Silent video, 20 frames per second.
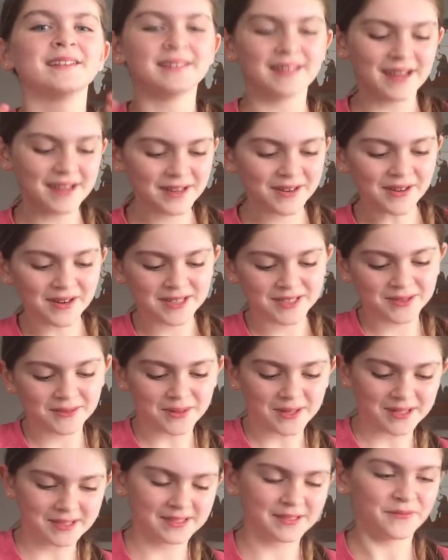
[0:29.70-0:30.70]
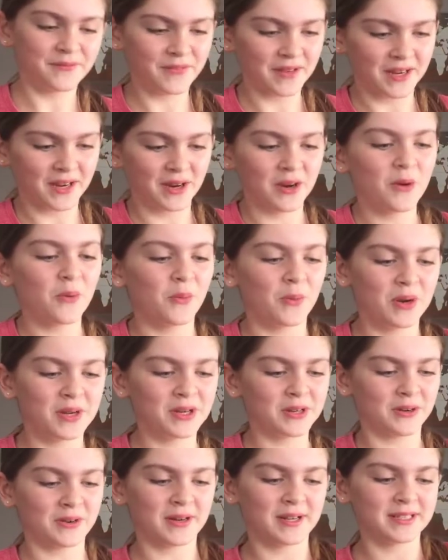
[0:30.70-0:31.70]
Now you're going to want to figure
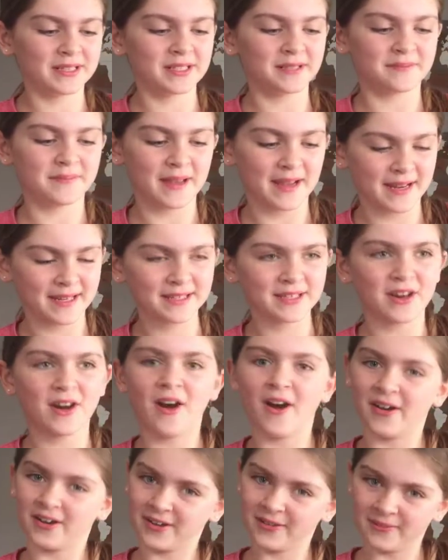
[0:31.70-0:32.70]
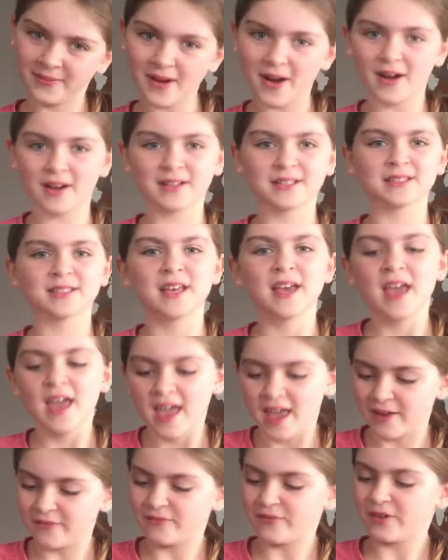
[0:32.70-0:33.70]
what you're going to paint on your rocks.
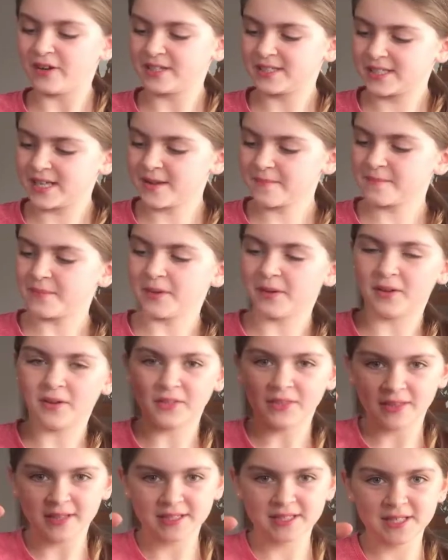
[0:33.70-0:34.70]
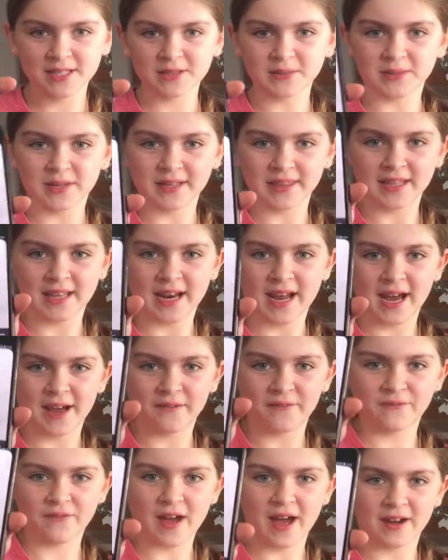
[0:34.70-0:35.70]
for example, this is one that
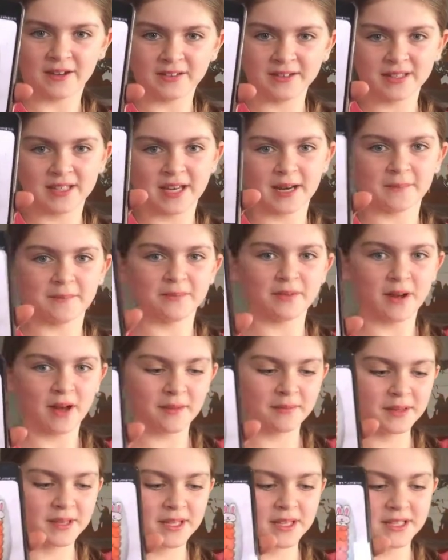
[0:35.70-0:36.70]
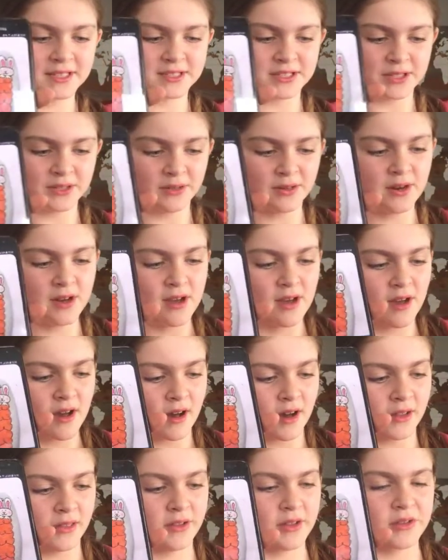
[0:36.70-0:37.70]
I found that I'm probably going to do
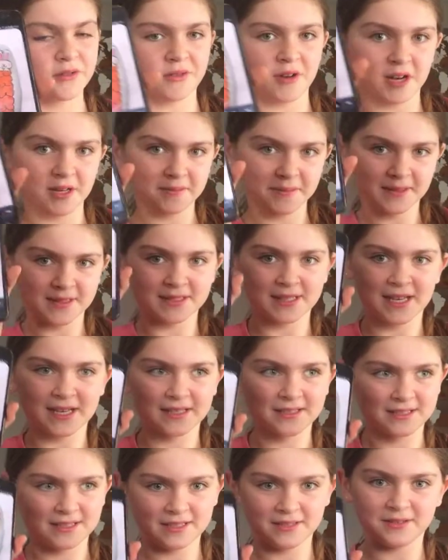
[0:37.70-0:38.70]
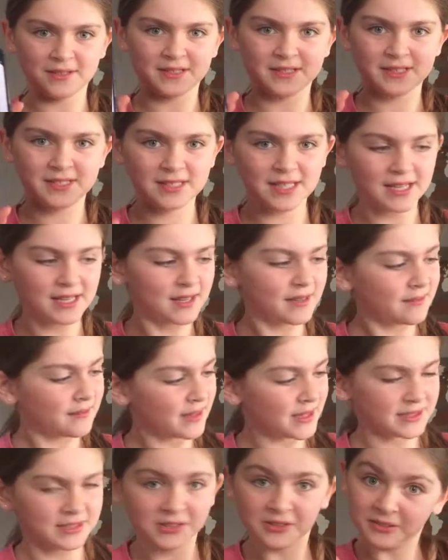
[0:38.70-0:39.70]
on this rock because as you can see,
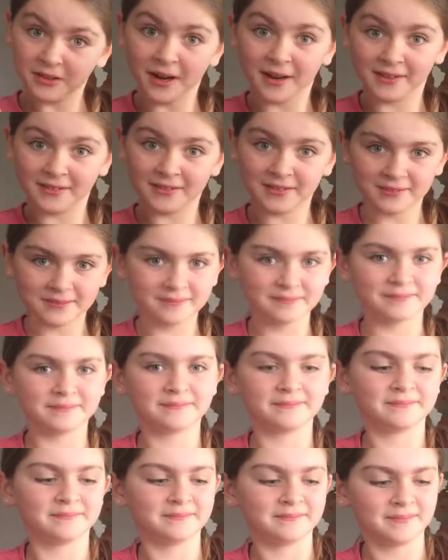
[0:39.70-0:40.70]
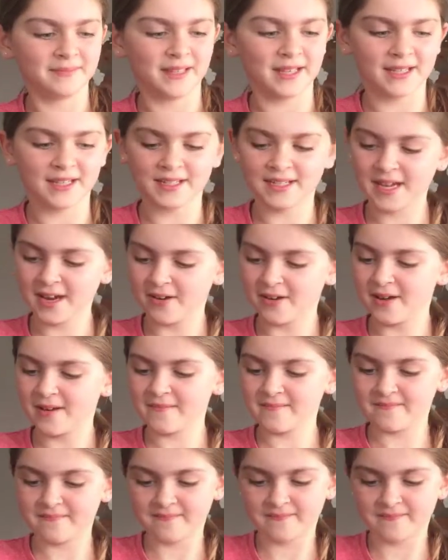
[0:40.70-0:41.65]
it's a triangle, like a carrot.